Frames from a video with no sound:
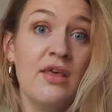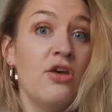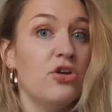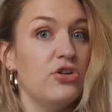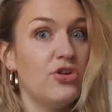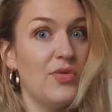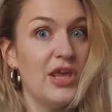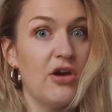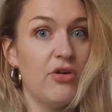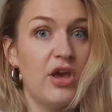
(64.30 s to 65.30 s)
And doing
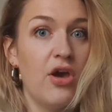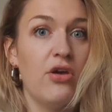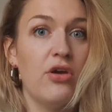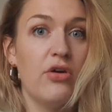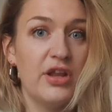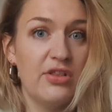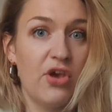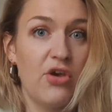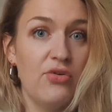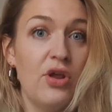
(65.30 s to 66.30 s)
it on its
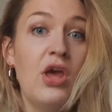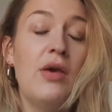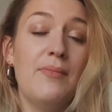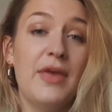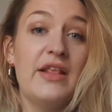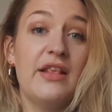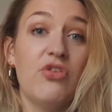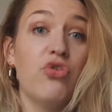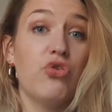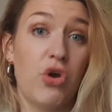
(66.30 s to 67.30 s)
own makes it
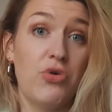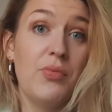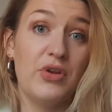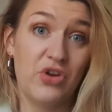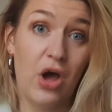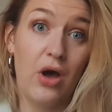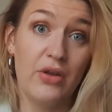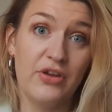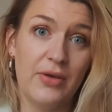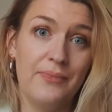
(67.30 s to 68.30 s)
so much
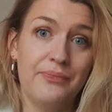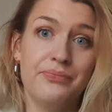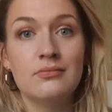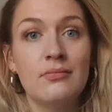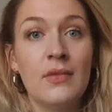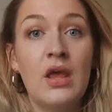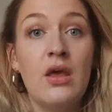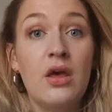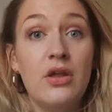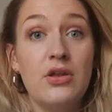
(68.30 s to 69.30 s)
harder.
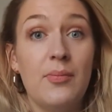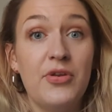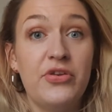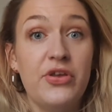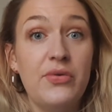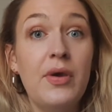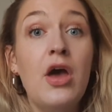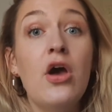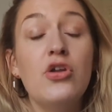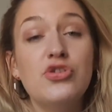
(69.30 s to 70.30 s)
Number two,
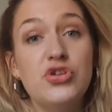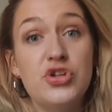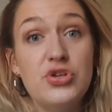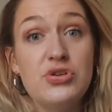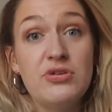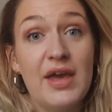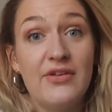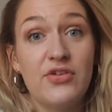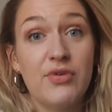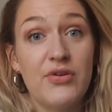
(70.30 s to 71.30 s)
do you get
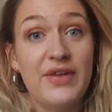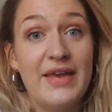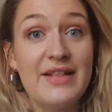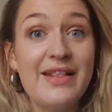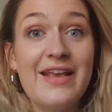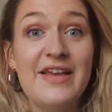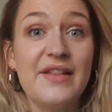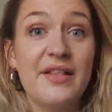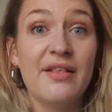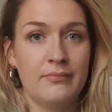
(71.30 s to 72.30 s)
to rotate
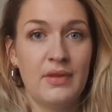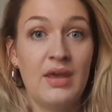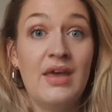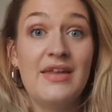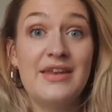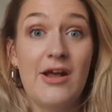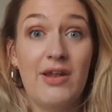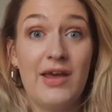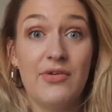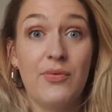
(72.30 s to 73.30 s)
seats? Now,
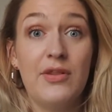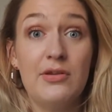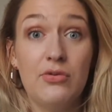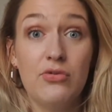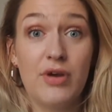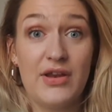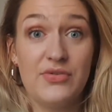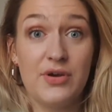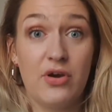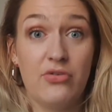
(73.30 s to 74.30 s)
like with a law
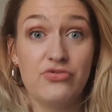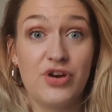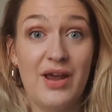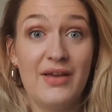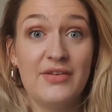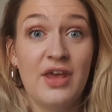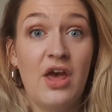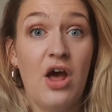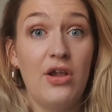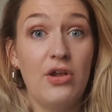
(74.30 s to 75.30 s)
graduate contract,
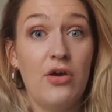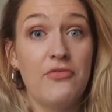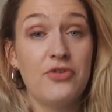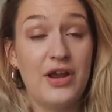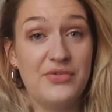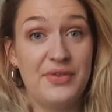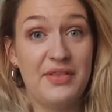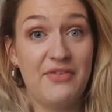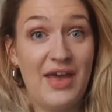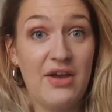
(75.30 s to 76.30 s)
a lot of graduate
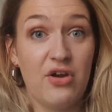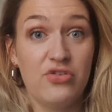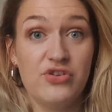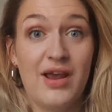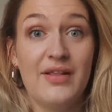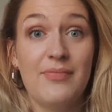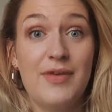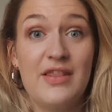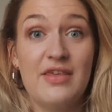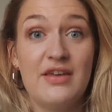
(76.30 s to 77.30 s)
surveyor contracts
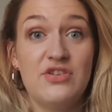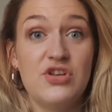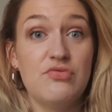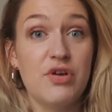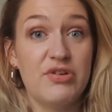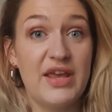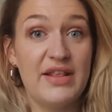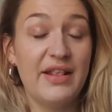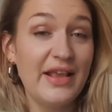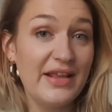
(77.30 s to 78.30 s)
mean that you rotate
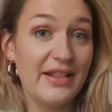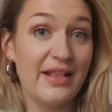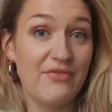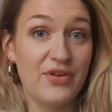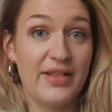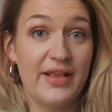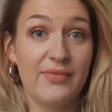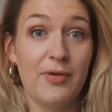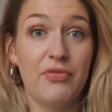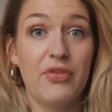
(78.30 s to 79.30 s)
seats every 6
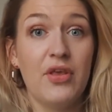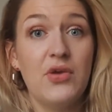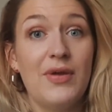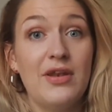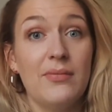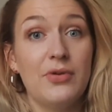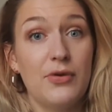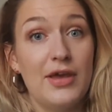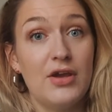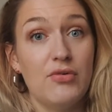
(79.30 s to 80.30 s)
months. So you end up
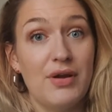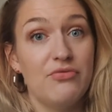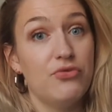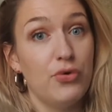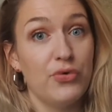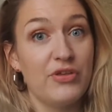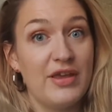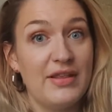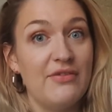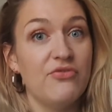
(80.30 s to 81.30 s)
doing around 4
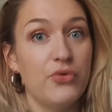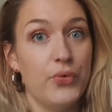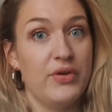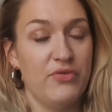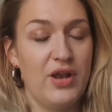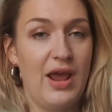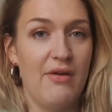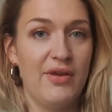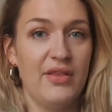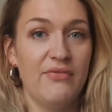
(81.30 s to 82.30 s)
seats in 4 different
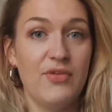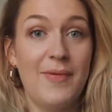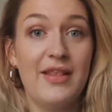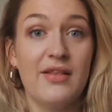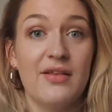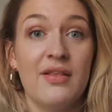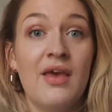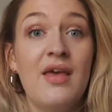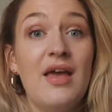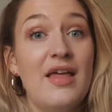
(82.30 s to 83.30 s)
areas of the business.
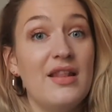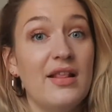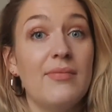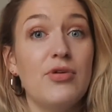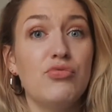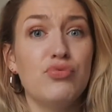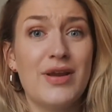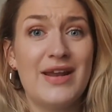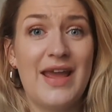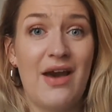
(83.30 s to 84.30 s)
And this can be
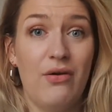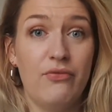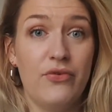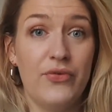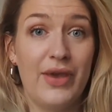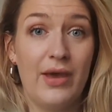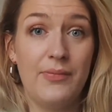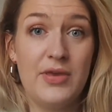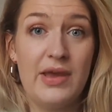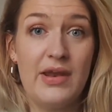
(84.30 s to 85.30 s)
really helpful to help you
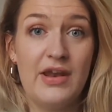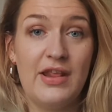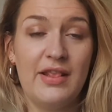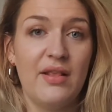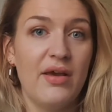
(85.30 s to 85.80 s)
gain an insight